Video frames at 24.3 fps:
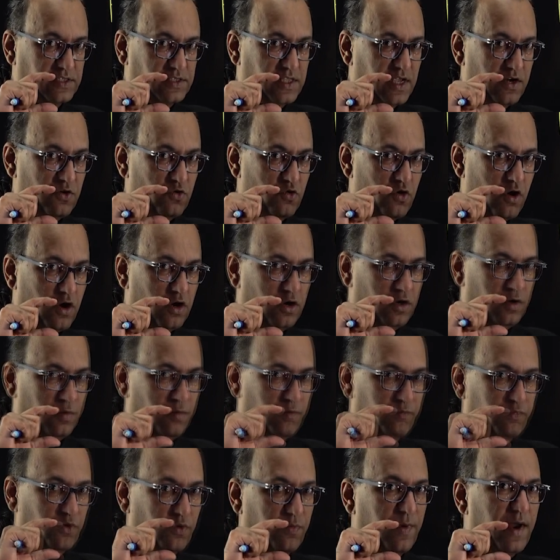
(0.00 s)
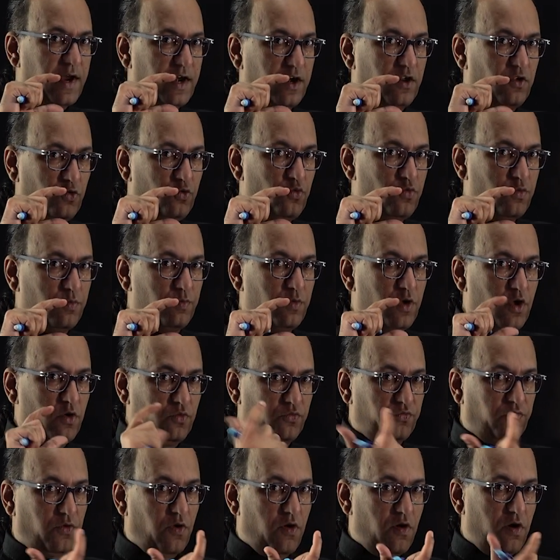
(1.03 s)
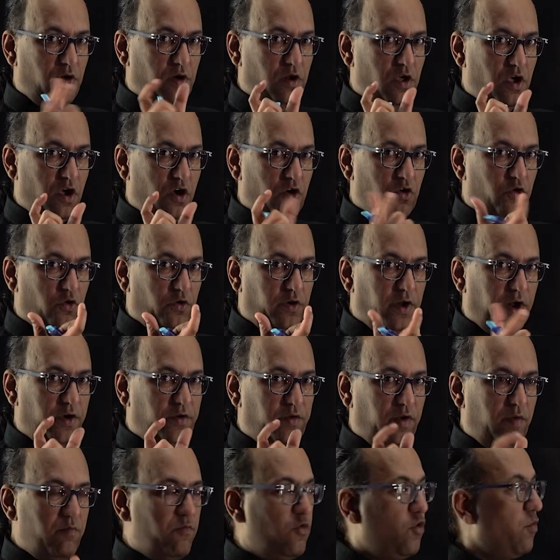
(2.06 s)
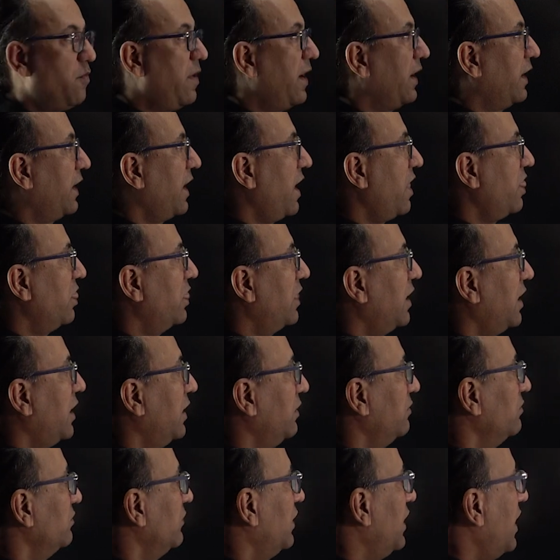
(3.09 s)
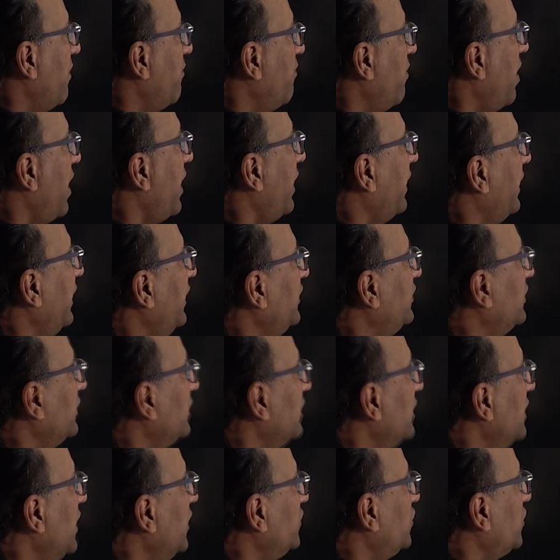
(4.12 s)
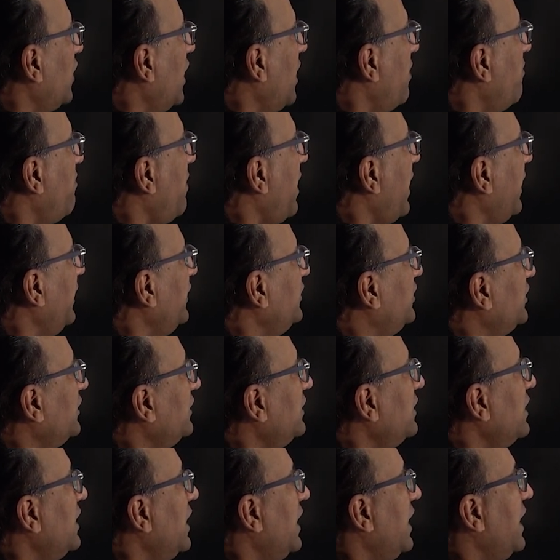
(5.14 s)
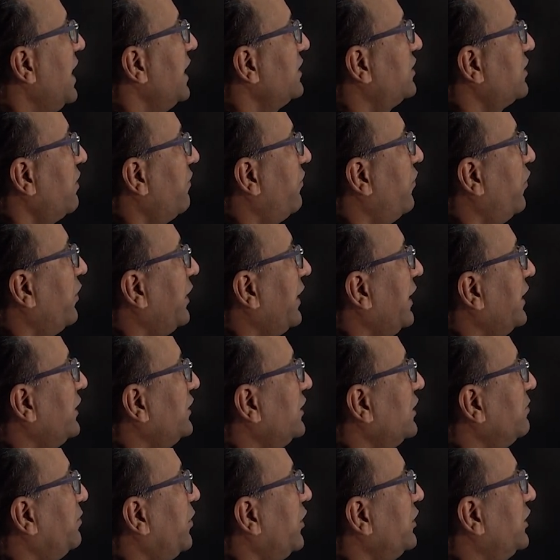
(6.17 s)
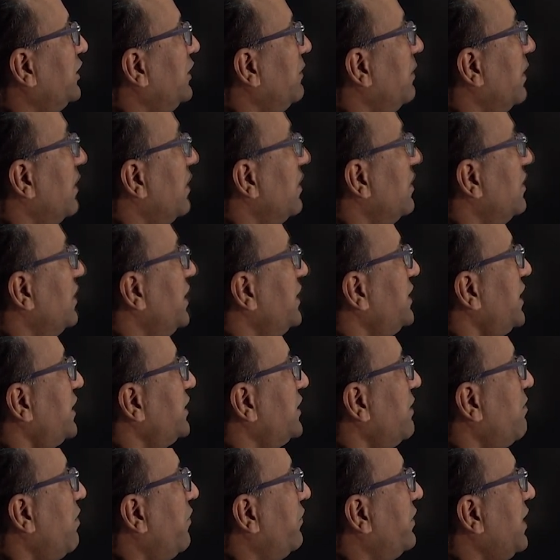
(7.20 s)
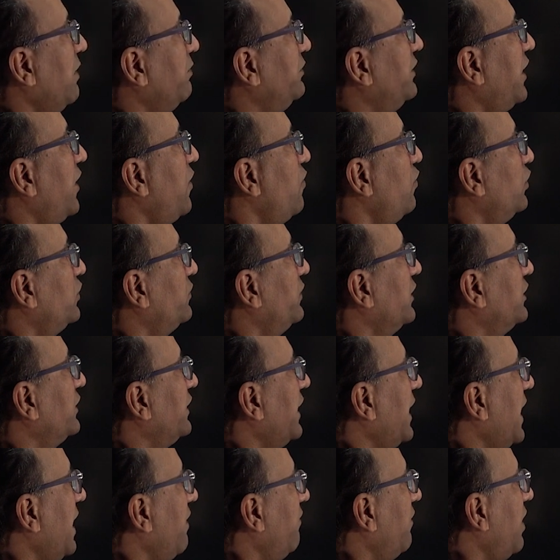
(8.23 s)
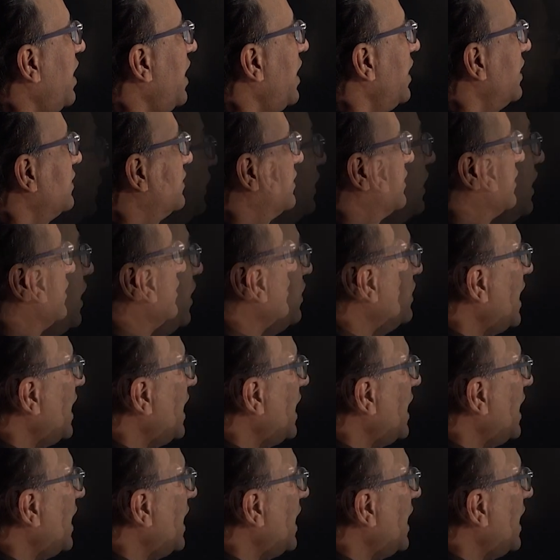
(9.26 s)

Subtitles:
They do not provide room for rotatory movement in the lumbar region. So lumbar region, less of rotation possible. These are some of the MCQs which they have asked.